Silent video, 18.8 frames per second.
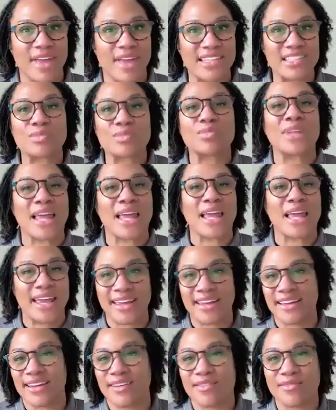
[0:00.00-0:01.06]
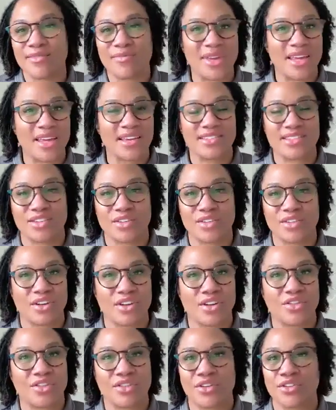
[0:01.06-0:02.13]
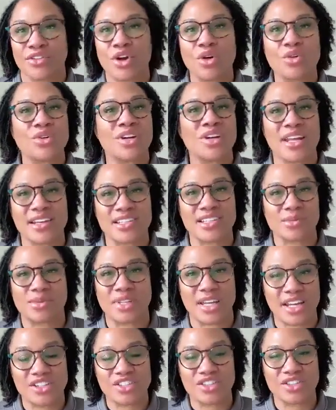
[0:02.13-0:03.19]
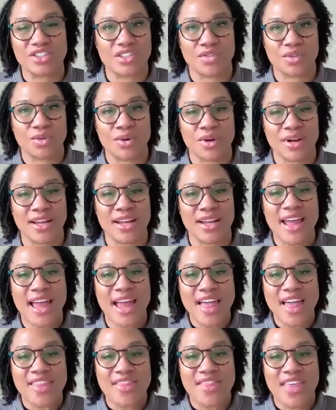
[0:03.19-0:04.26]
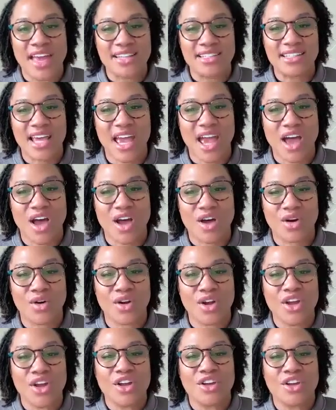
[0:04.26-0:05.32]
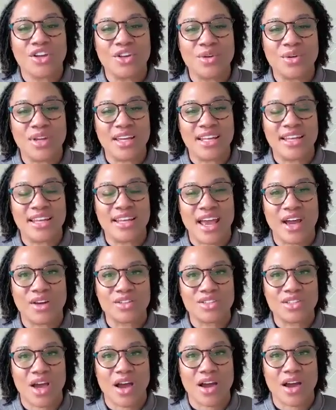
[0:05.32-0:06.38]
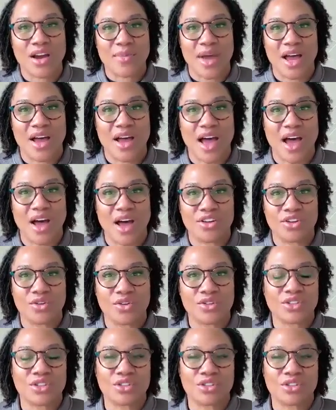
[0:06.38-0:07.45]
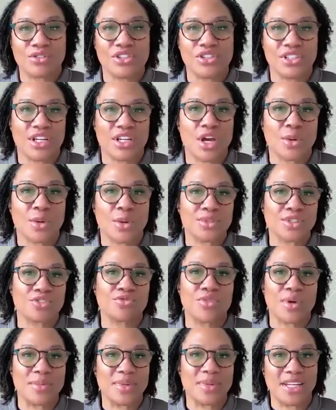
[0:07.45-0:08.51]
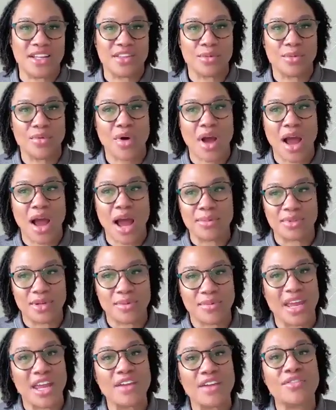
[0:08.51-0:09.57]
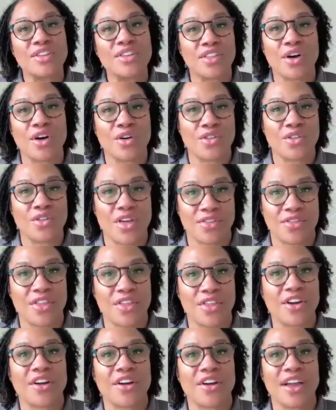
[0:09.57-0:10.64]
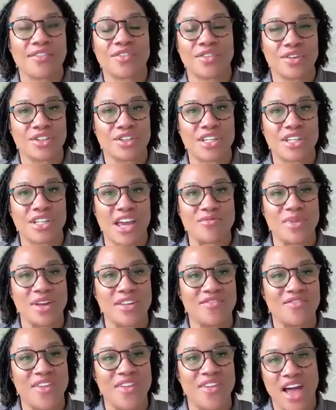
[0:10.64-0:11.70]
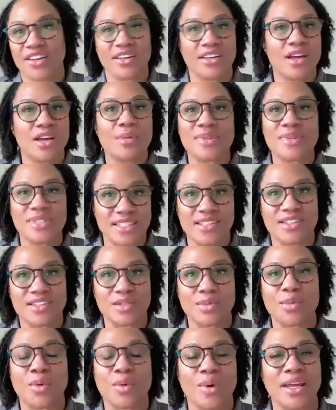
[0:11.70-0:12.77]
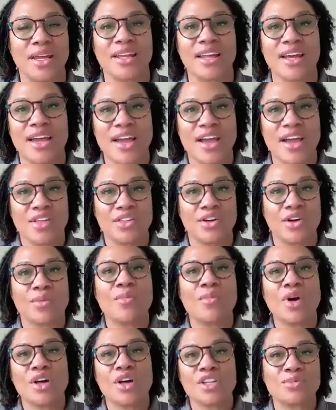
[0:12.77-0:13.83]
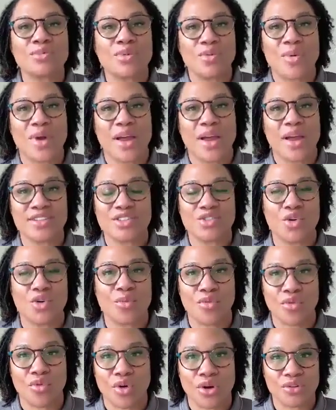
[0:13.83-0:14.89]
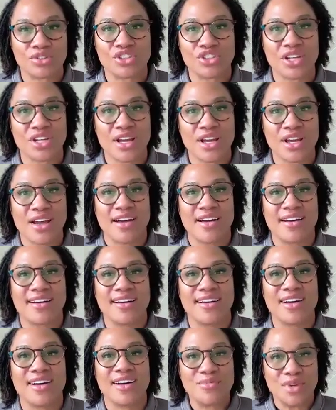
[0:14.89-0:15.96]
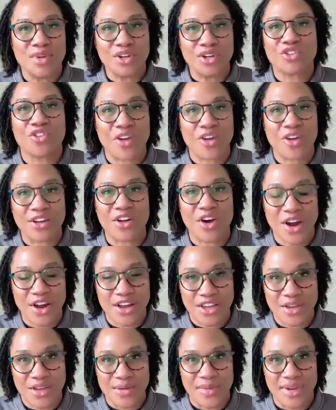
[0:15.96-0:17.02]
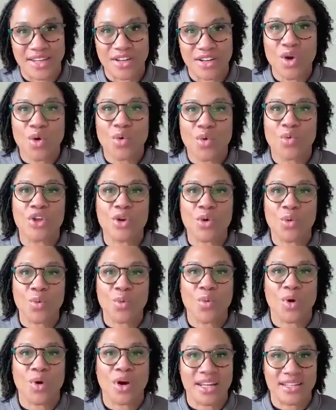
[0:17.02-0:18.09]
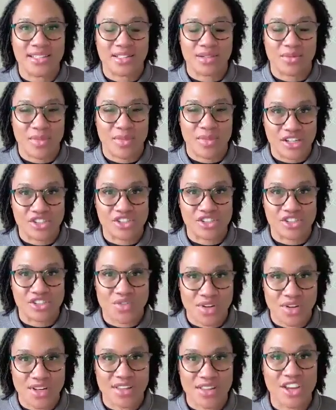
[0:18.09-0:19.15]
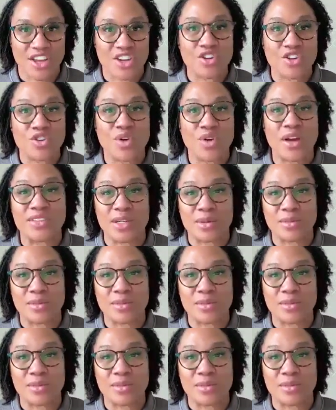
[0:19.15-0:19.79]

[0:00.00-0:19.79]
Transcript: explain, because there are no good explanations for it. That's how you can now talk about how your solution helps to remedy the problem, even though their efforts have been valiant up until this point. There are multiple ways to approach a middle ground argument when you're wanting to make sure that you have